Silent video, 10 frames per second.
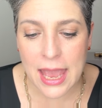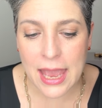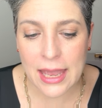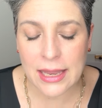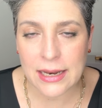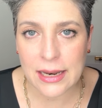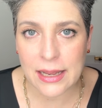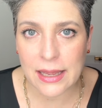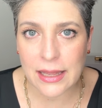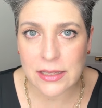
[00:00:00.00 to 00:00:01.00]
And
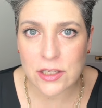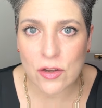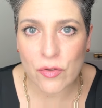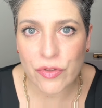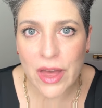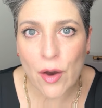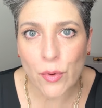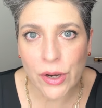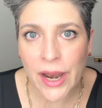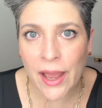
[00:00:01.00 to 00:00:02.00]
so that
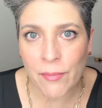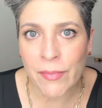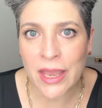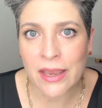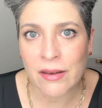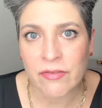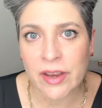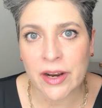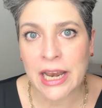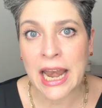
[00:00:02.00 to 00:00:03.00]
will not make it
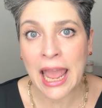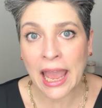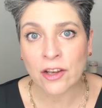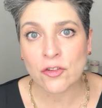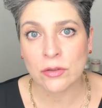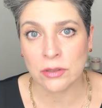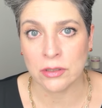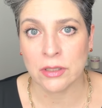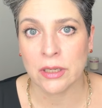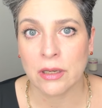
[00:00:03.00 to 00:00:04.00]
very natural
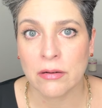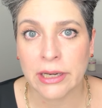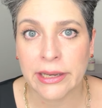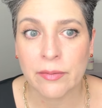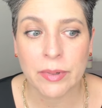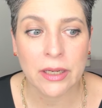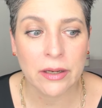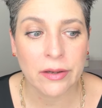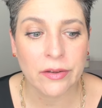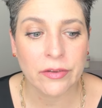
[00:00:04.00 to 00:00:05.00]
looking, right?
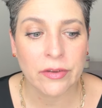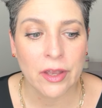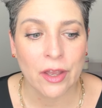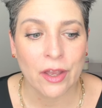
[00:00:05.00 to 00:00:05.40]
Because